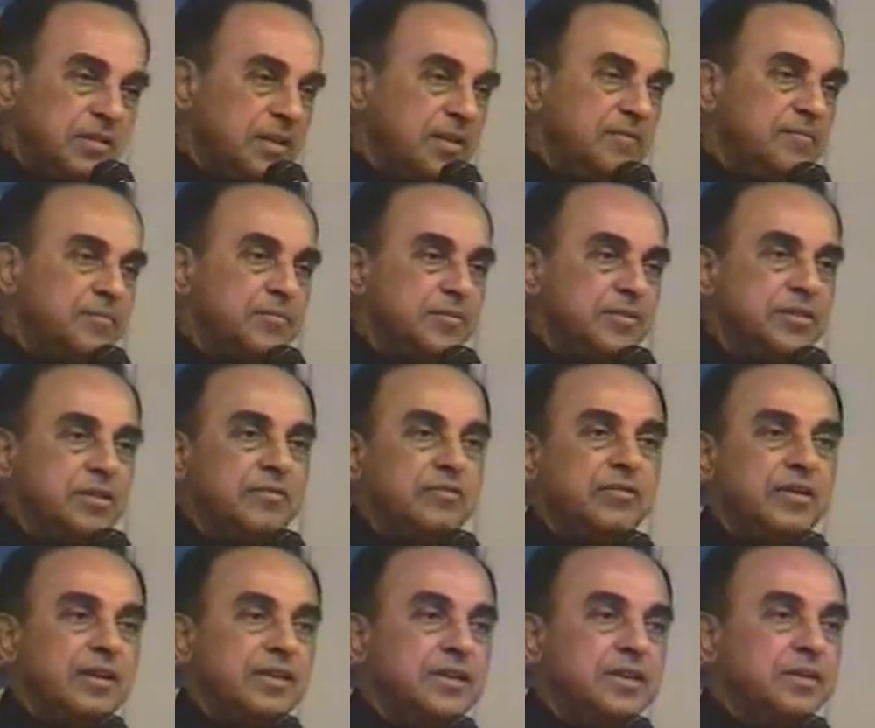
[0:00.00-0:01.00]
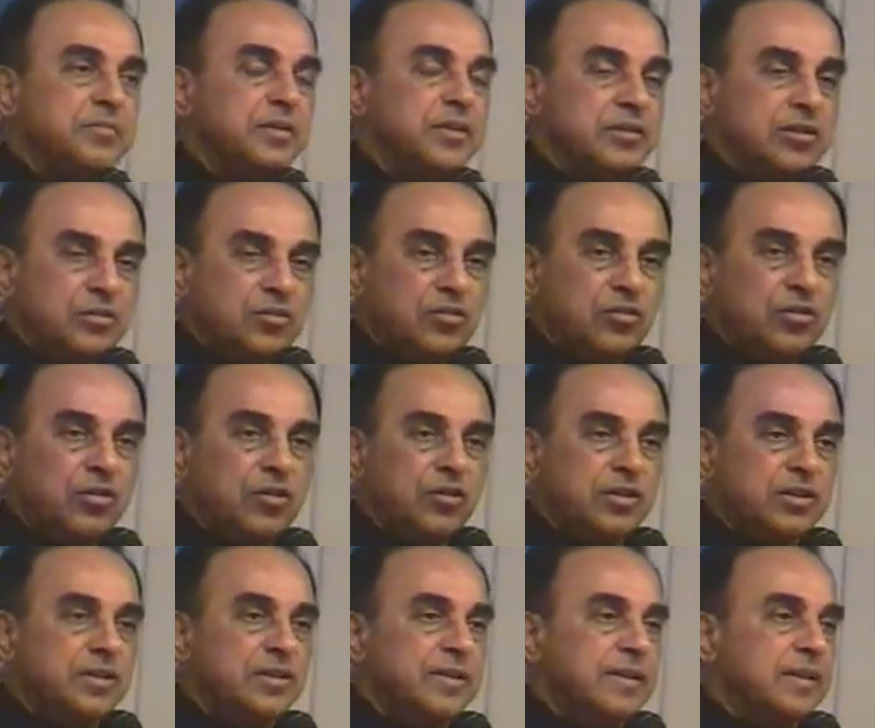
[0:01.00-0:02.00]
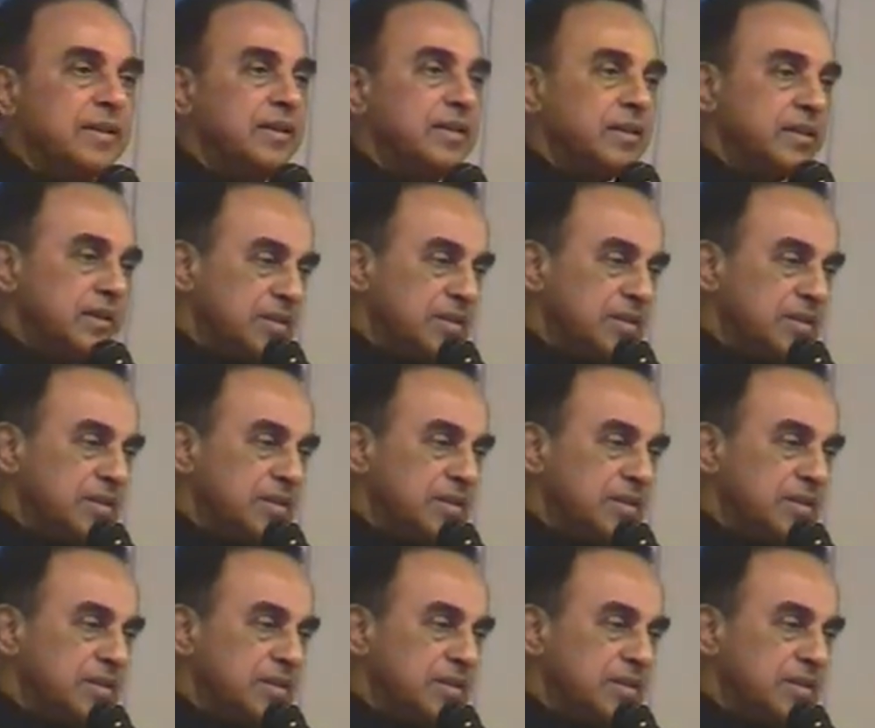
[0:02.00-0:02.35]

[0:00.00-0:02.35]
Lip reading: I have filed them in the court.